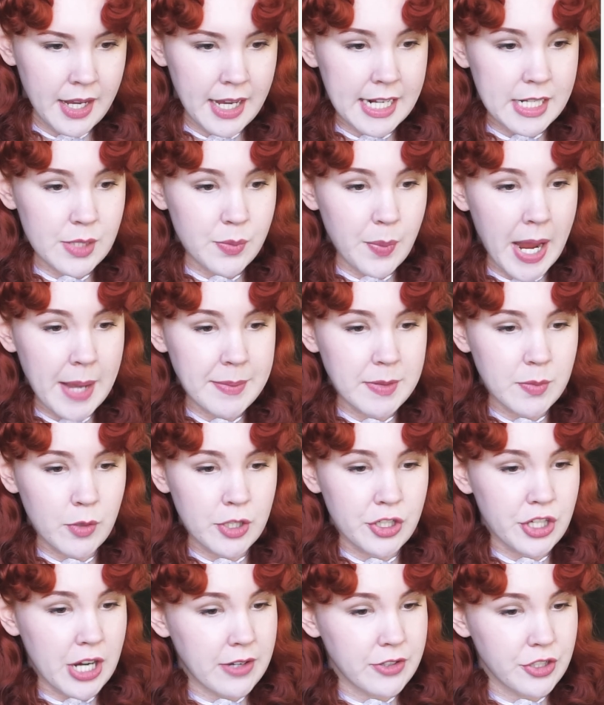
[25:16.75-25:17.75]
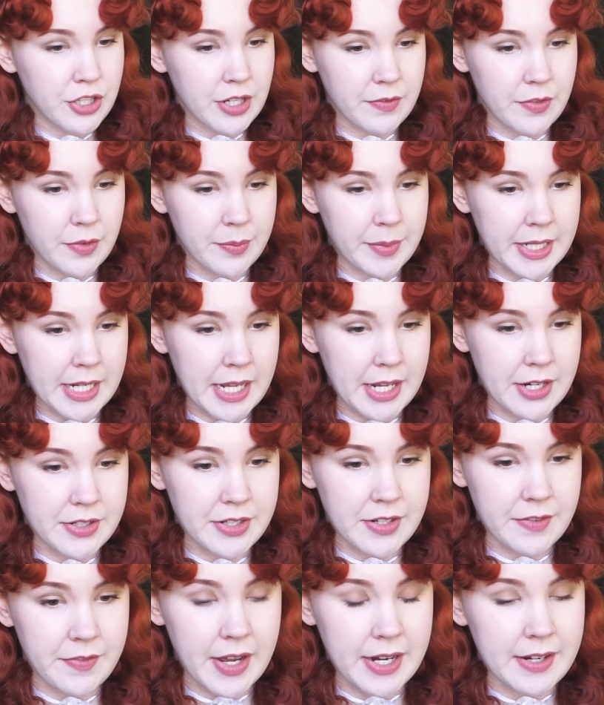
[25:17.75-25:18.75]
It is perhaps more challenging for
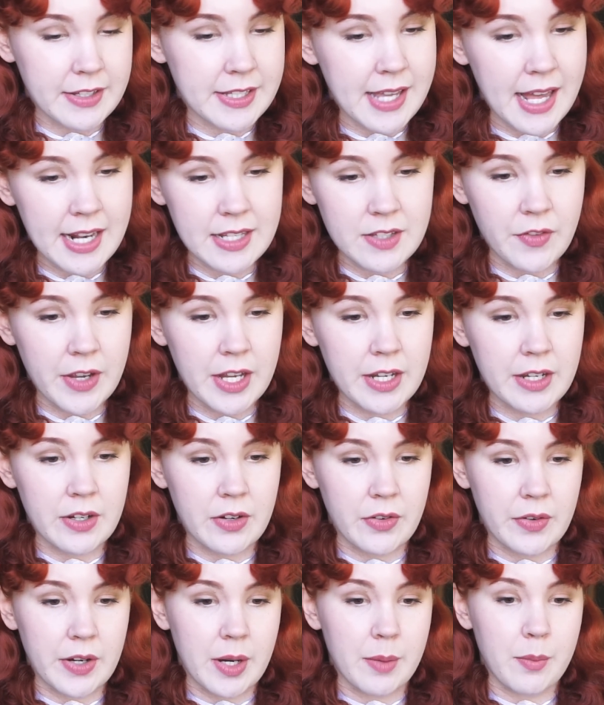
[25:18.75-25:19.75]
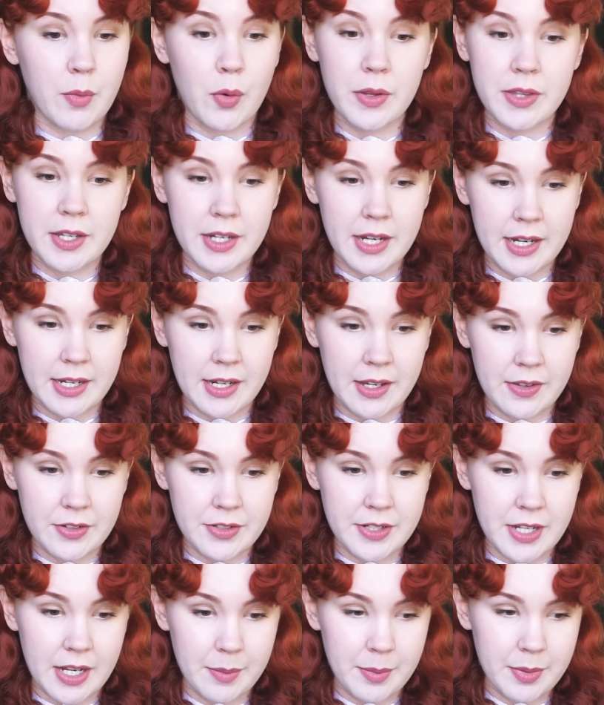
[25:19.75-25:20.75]
mediators to find a satisfying career more than any other
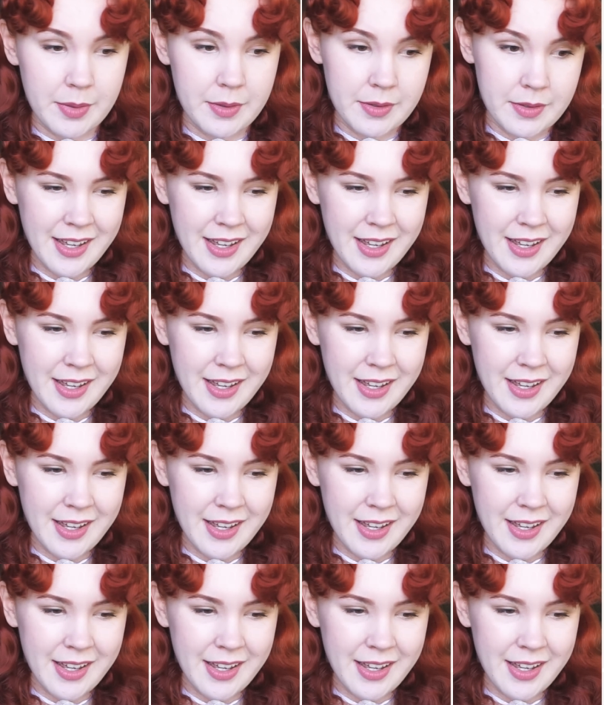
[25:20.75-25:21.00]
type.